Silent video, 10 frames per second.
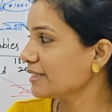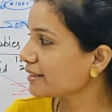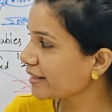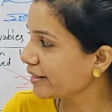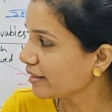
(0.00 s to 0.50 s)

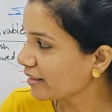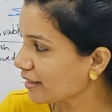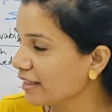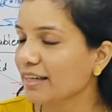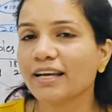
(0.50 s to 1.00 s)
Till then,
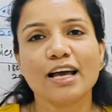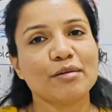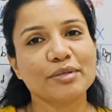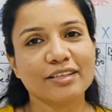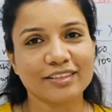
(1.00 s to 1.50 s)

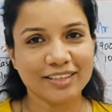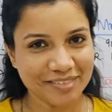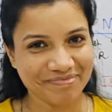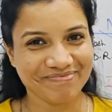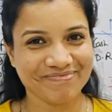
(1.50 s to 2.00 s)
happy learning.
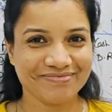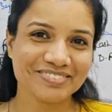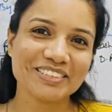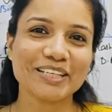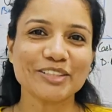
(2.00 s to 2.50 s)

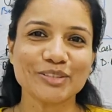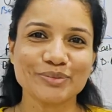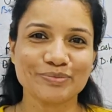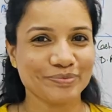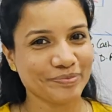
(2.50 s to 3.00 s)
Thank you.